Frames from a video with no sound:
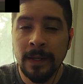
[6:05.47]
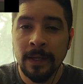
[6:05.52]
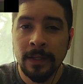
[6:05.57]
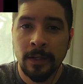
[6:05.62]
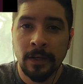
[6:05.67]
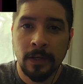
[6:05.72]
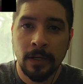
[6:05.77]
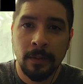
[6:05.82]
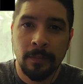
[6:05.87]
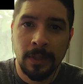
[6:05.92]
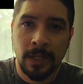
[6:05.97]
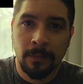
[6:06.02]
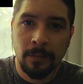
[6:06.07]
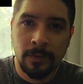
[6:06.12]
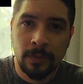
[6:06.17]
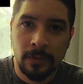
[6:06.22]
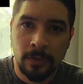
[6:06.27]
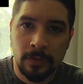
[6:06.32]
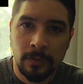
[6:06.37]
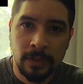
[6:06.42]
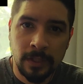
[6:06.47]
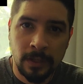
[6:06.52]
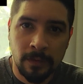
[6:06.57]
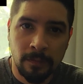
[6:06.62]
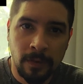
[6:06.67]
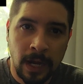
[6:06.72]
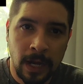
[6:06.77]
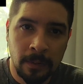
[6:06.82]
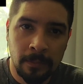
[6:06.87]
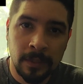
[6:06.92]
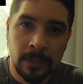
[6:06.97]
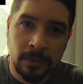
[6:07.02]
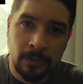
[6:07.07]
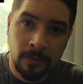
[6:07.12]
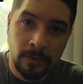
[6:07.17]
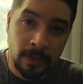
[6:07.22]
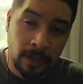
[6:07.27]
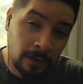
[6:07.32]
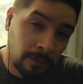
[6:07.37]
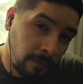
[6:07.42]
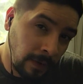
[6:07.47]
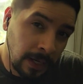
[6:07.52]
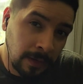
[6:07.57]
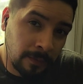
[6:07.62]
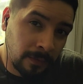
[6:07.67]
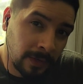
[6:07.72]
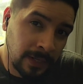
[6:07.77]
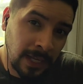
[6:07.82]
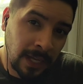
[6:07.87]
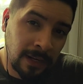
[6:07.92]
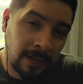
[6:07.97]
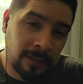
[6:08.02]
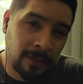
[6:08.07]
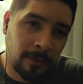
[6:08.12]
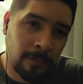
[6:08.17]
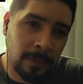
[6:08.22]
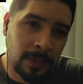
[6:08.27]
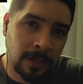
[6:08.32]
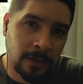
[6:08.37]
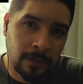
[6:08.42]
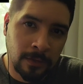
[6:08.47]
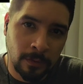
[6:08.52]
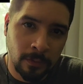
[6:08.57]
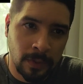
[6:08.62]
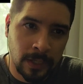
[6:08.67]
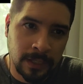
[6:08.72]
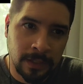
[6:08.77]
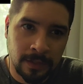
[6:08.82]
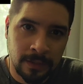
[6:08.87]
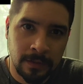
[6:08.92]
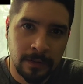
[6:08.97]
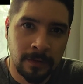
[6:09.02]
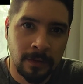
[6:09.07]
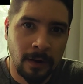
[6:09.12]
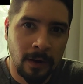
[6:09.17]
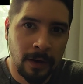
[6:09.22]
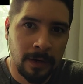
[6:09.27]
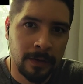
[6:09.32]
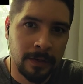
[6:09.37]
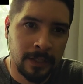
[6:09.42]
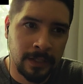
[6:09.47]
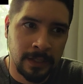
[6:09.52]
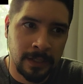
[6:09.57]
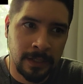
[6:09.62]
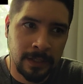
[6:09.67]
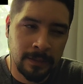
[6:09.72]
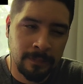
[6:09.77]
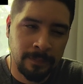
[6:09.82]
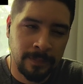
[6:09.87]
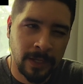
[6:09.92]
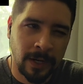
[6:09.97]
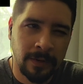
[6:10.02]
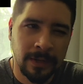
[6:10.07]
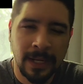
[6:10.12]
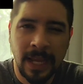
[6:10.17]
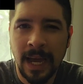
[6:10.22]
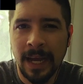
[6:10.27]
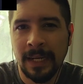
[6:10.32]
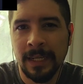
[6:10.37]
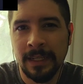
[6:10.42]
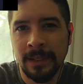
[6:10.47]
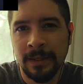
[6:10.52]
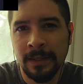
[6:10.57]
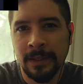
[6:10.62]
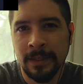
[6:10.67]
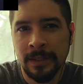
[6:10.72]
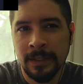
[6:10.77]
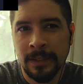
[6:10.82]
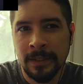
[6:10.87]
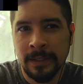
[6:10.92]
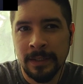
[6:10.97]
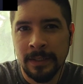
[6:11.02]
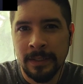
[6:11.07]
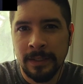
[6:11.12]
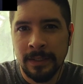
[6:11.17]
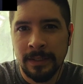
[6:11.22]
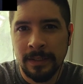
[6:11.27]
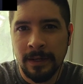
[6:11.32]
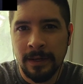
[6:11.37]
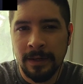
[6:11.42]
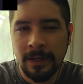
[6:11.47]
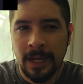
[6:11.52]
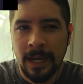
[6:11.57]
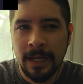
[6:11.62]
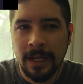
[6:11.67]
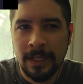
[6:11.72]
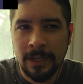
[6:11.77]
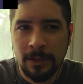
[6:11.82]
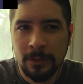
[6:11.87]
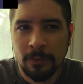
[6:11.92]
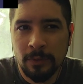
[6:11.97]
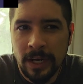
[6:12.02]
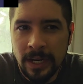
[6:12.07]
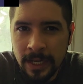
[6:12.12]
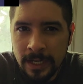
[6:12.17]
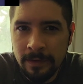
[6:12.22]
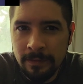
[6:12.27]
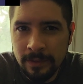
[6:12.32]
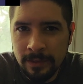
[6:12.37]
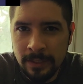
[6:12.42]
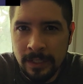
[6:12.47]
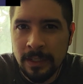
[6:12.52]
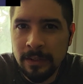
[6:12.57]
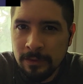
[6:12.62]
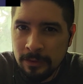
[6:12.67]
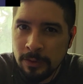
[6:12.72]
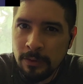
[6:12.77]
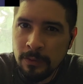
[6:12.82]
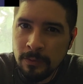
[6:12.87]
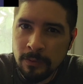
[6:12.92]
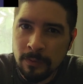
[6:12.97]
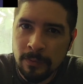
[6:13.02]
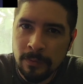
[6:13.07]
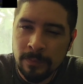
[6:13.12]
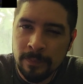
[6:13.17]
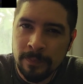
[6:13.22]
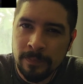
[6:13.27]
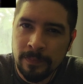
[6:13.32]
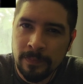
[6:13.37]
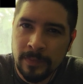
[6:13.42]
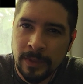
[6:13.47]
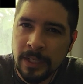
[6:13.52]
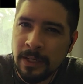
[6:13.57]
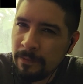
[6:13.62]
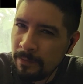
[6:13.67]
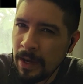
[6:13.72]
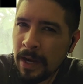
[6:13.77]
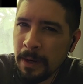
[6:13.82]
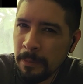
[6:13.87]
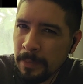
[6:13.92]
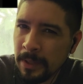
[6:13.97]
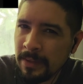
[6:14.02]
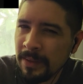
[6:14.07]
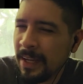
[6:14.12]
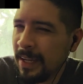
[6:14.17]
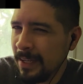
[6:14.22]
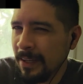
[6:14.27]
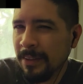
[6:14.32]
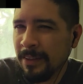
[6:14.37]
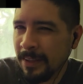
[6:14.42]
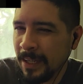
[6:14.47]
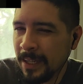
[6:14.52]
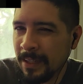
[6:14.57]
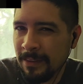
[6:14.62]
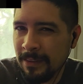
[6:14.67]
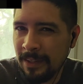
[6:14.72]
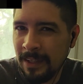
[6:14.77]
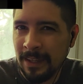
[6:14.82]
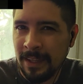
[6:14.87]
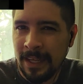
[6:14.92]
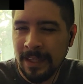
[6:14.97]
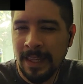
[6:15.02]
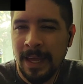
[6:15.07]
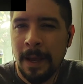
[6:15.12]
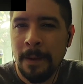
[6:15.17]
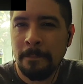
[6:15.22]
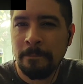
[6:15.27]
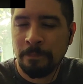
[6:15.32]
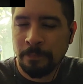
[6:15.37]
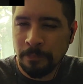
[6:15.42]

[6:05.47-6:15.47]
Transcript: they're going to be able to use the environment to their favor in that essence, because their weaknesses are not engraved into the environment. I guess I could say it like that.